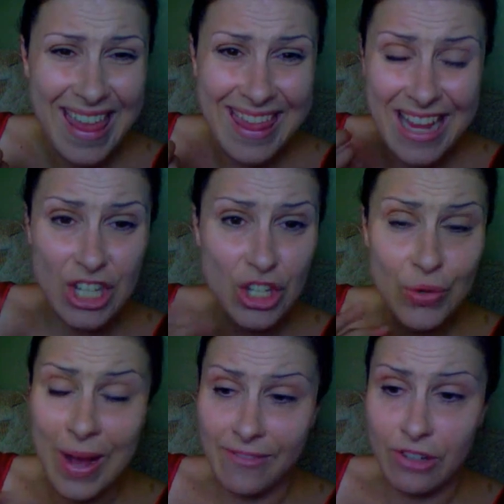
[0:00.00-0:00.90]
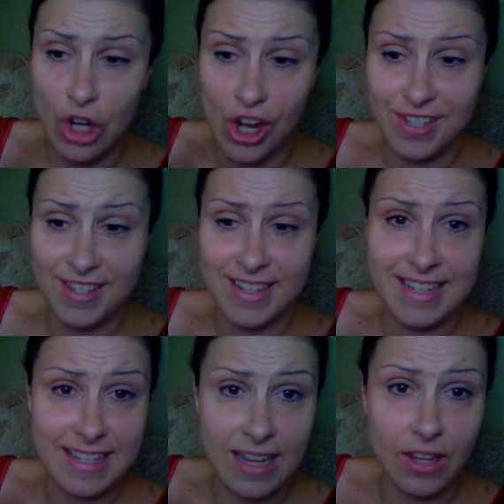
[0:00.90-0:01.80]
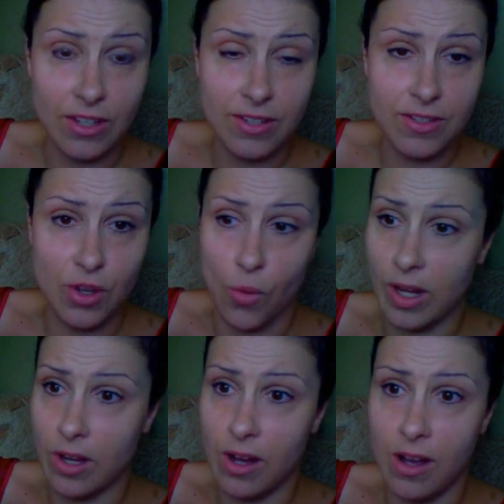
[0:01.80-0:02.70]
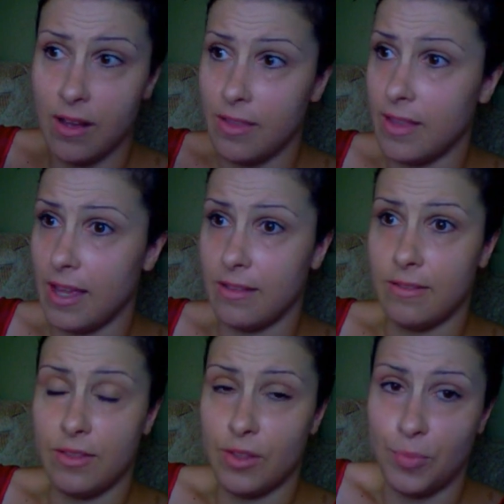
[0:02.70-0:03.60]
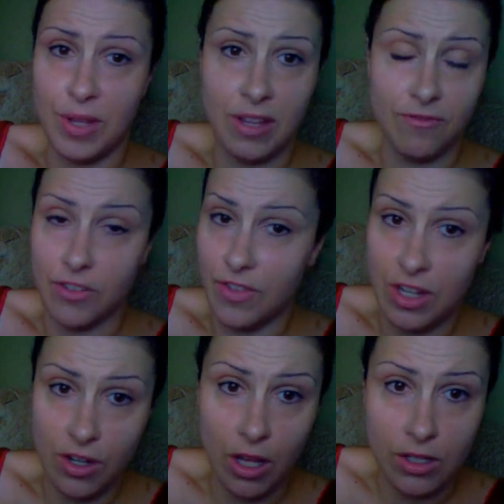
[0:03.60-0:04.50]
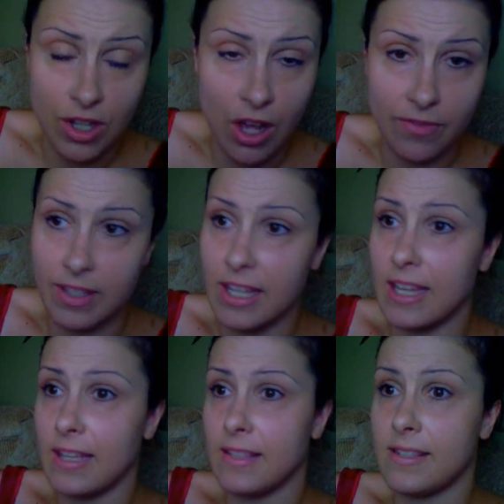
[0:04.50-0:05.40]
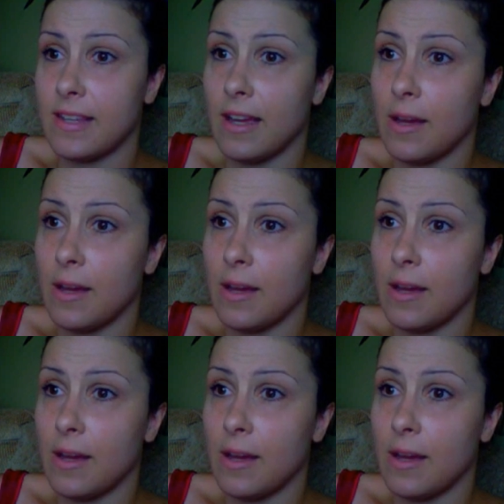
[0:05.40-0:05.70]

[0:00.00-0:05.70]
They do have constant sales going on that they'll be $15 off the kits,